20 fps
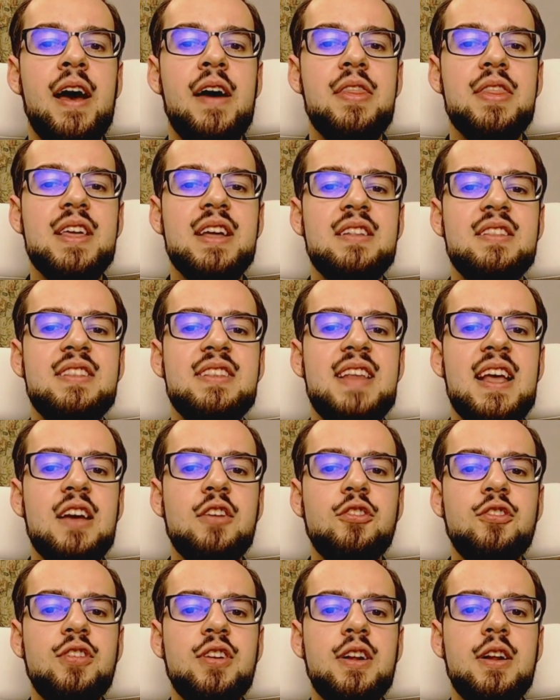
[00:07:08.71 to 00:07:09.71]
the
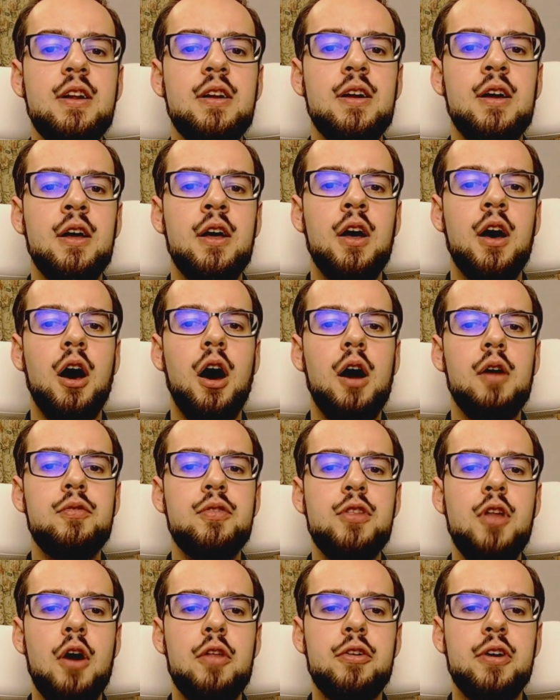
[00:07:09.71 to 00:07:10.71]
addition of
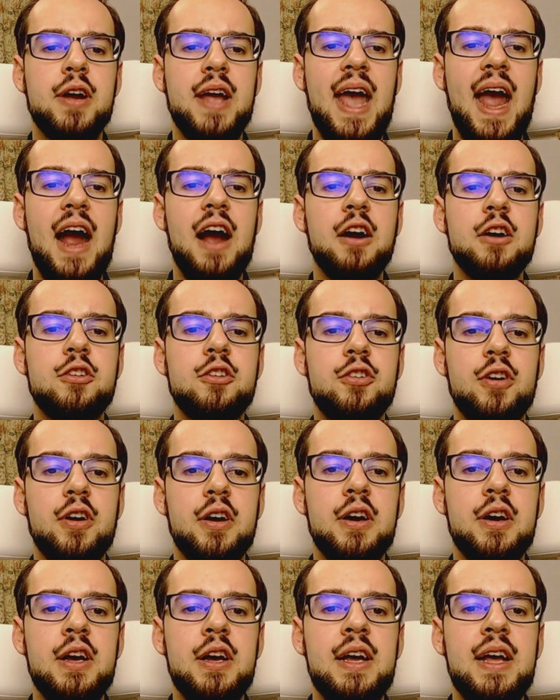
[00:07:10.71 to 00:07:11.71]
another
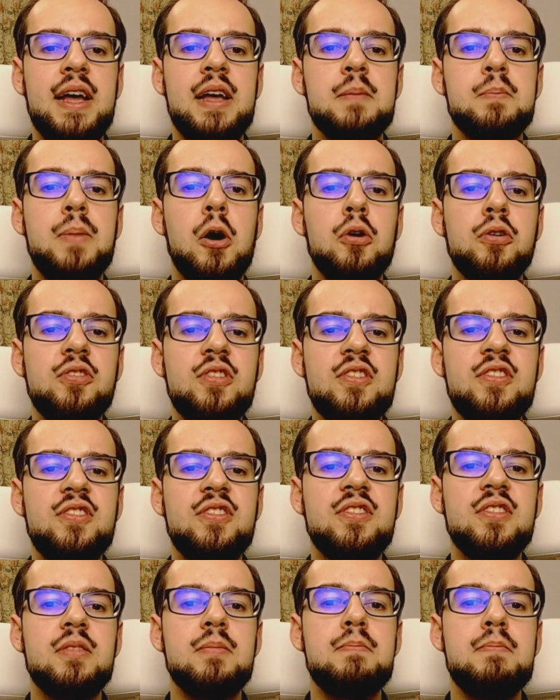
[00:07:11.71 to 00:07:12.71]
character
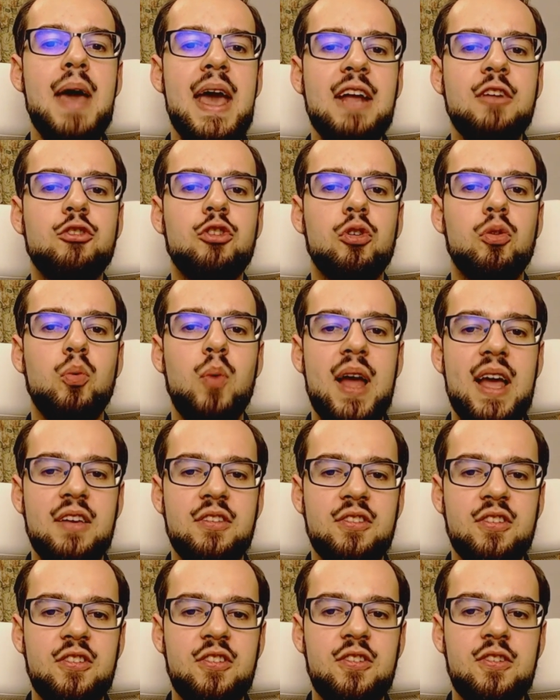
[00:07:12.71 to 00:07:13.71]
poses major
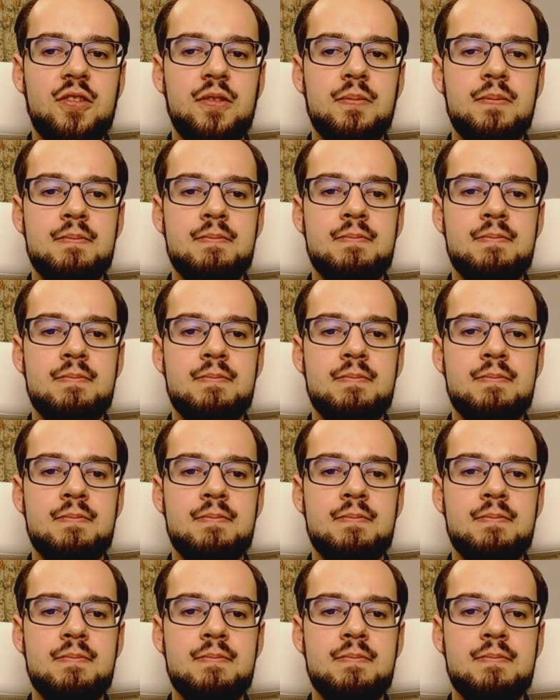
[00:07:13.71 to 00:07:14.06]
risks.